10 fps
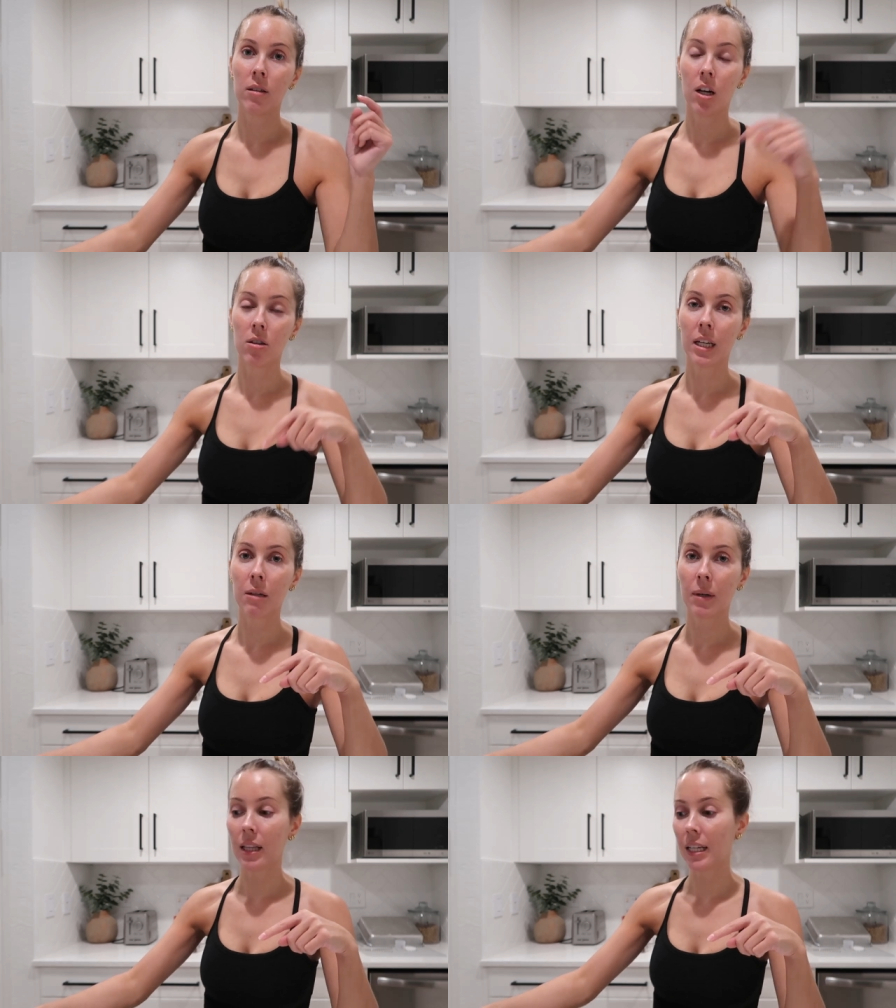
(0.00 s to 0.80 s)
I'll
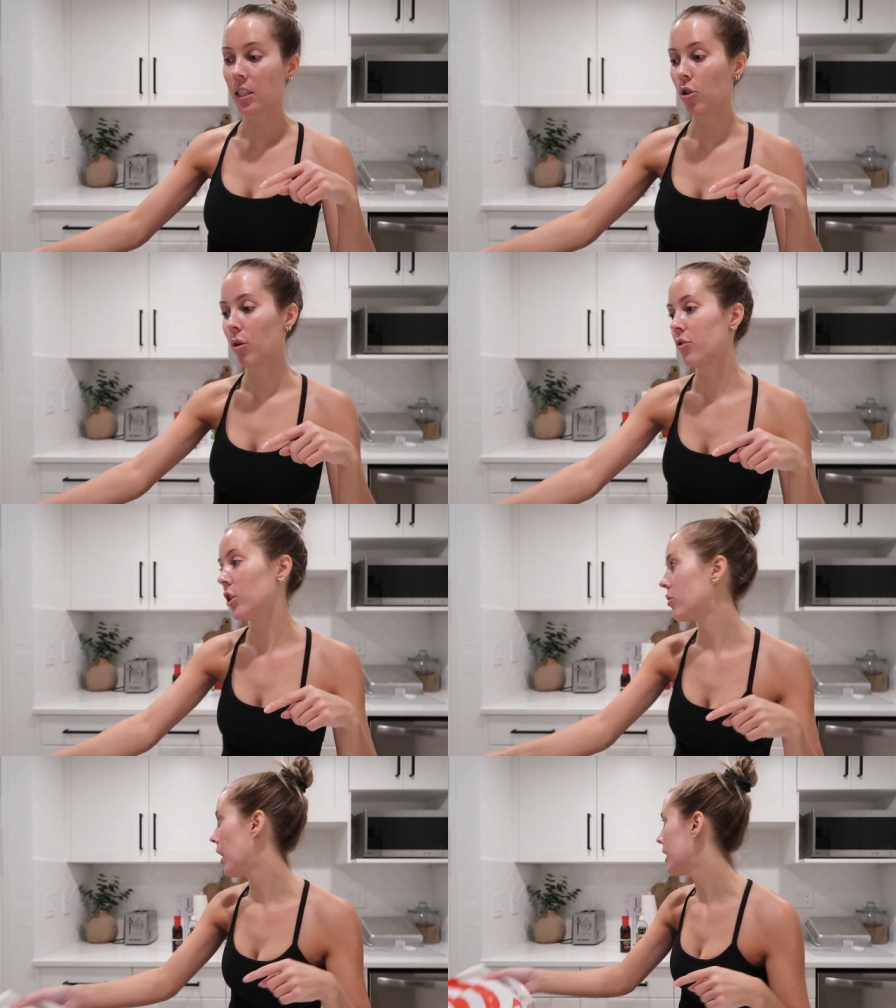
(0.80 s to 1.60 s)
link my like to know it for
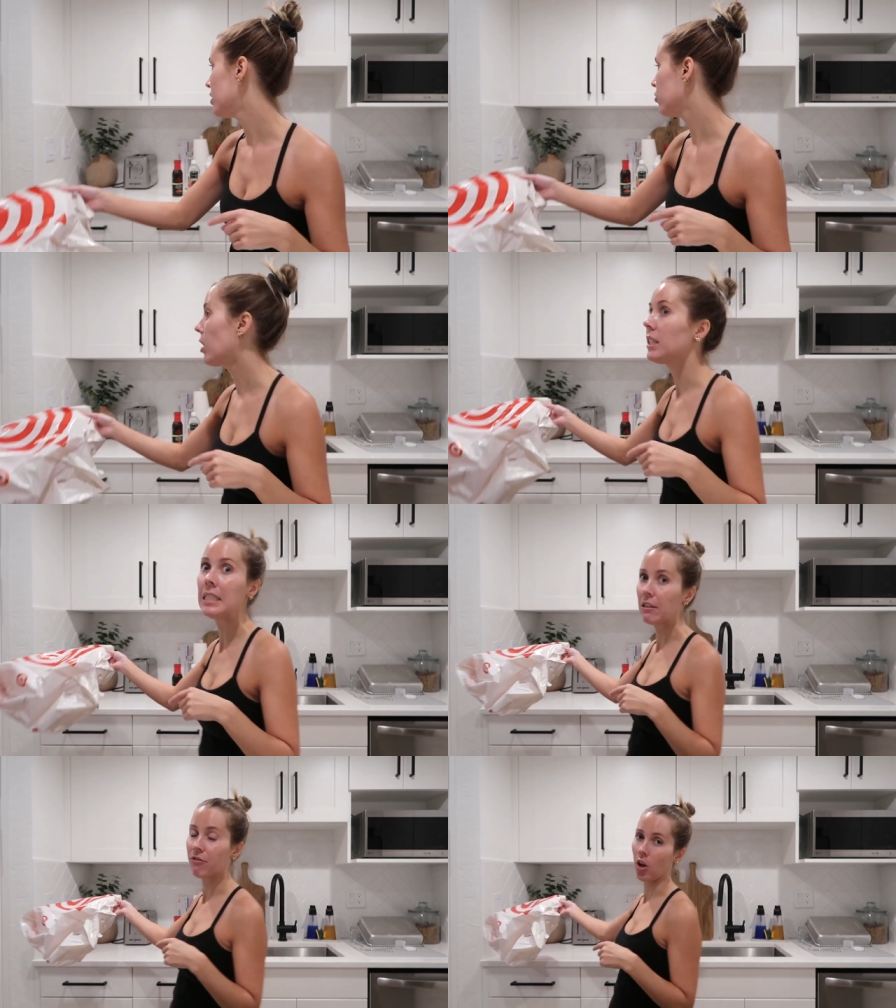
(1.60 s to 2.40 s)
you guys. You guys
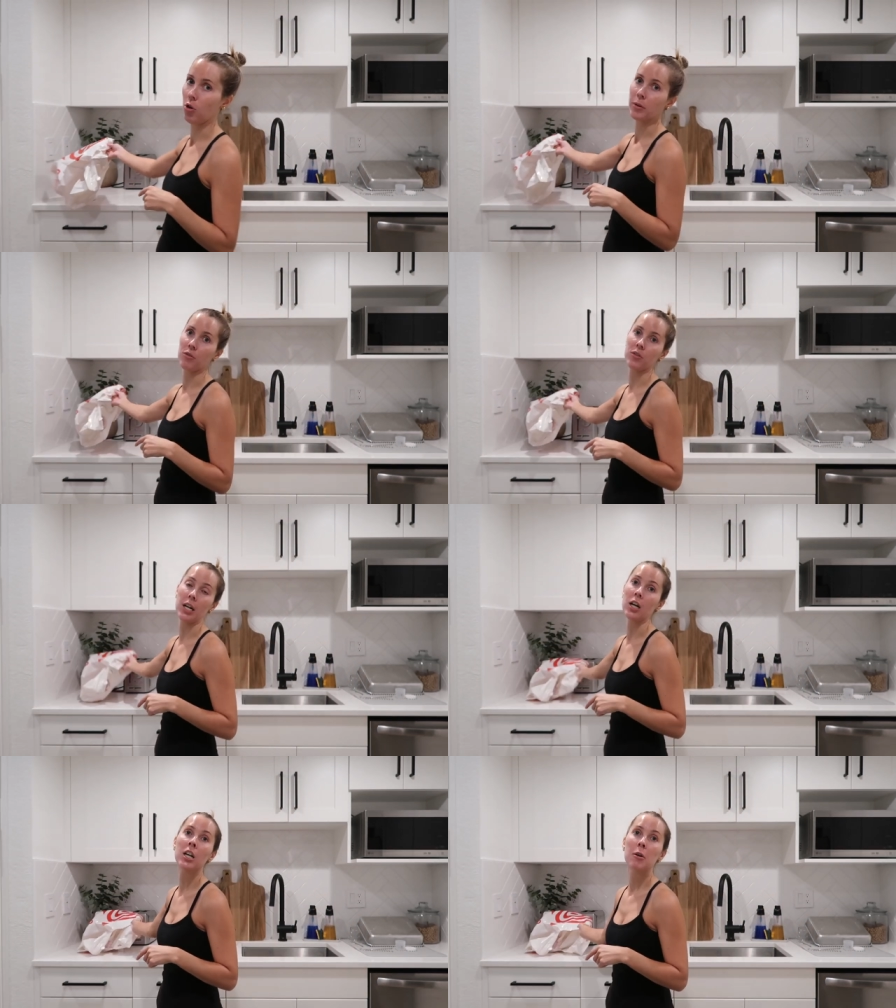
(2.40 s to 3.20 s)
need to follow me over
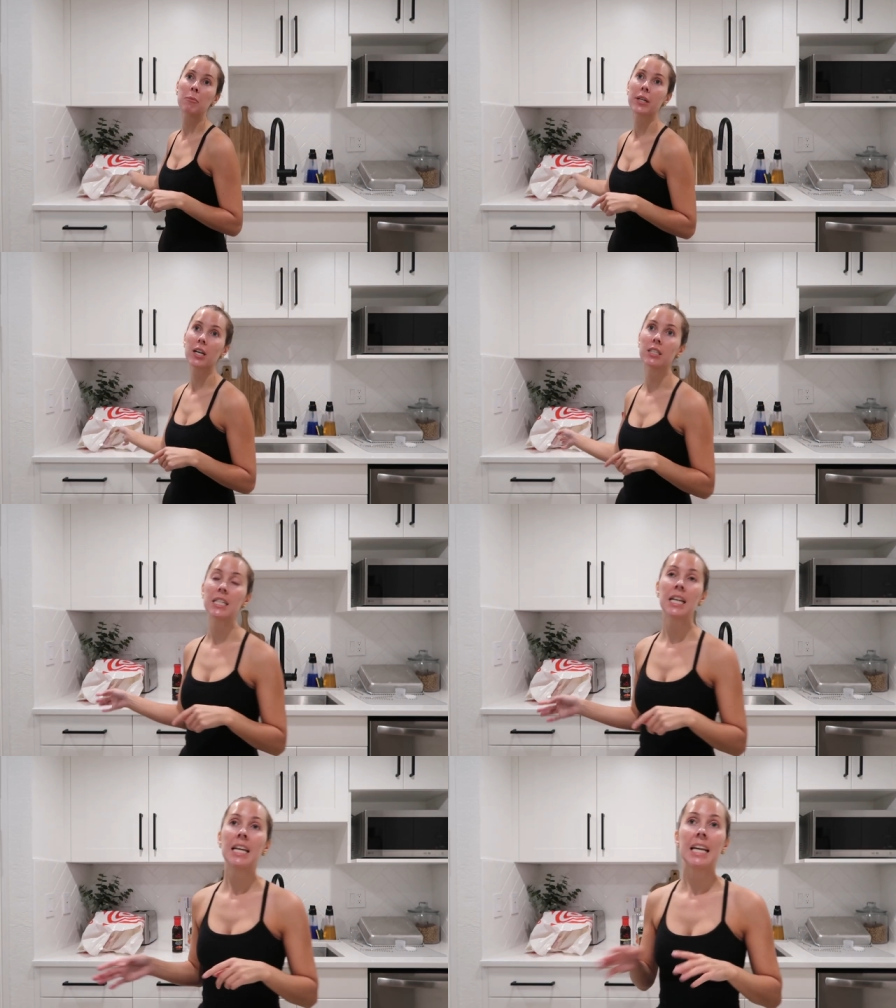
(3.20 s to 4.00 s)
there because
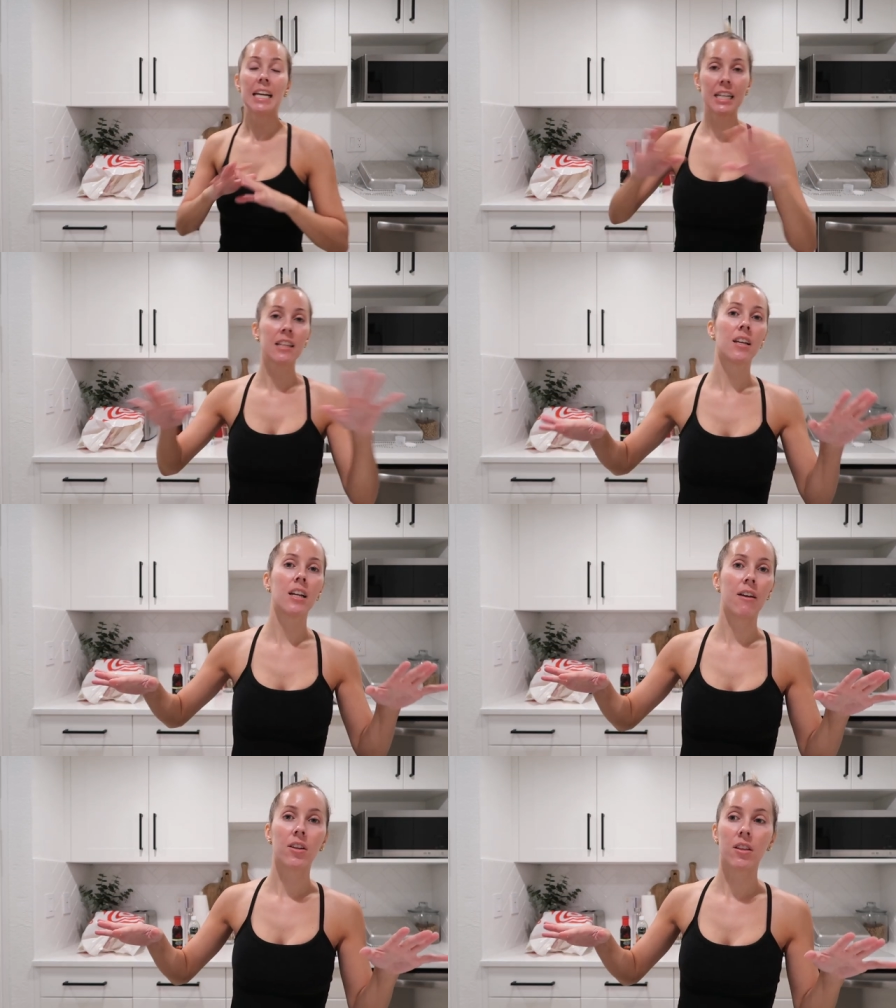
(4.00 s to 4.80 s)
anything
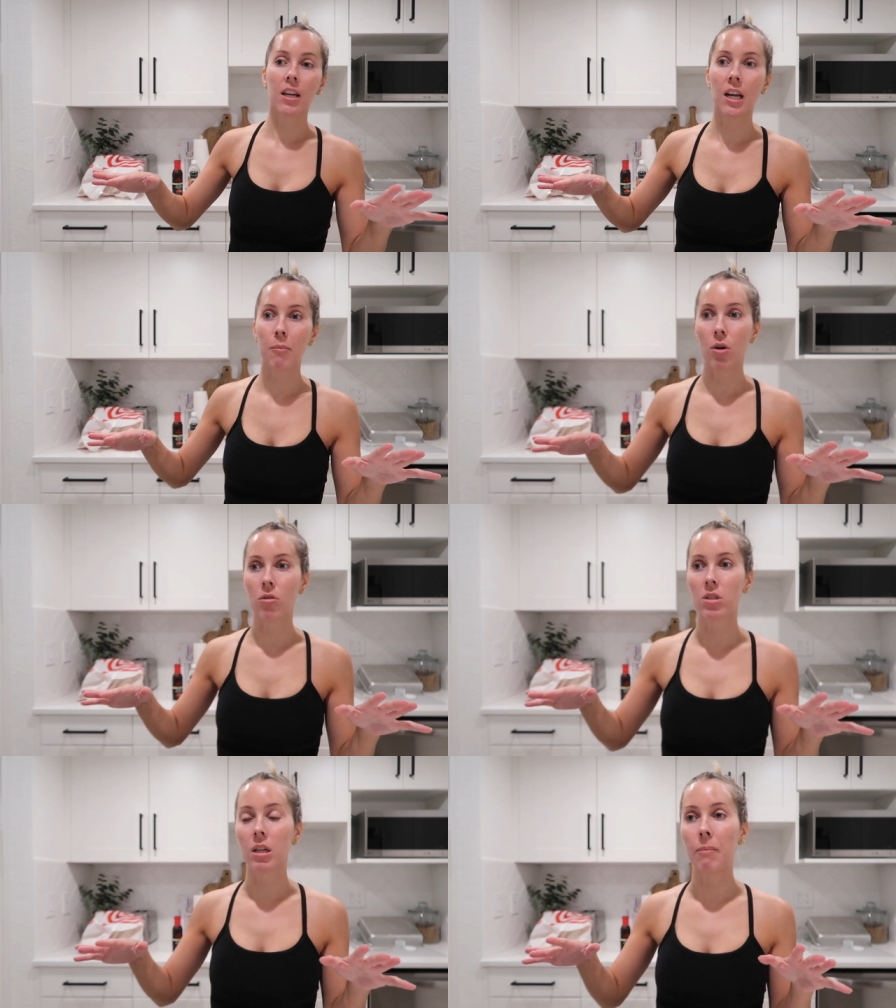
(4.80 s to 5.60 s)
and everything I
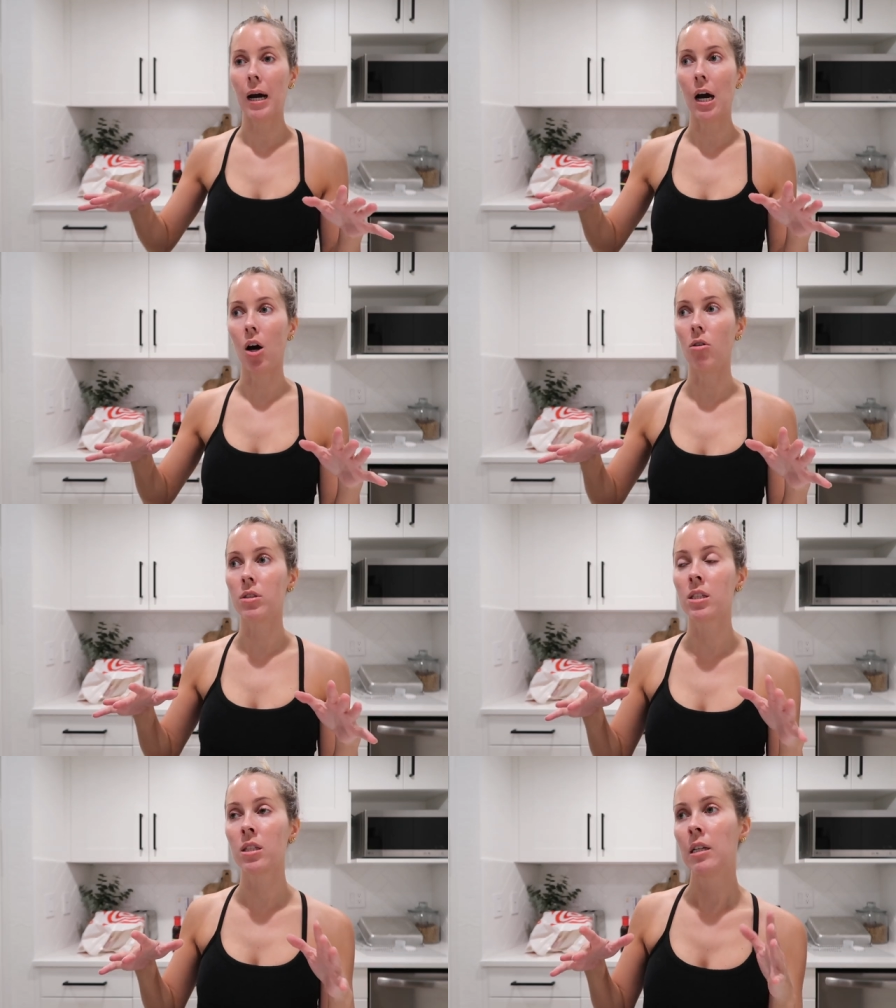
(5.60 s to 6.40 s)
post about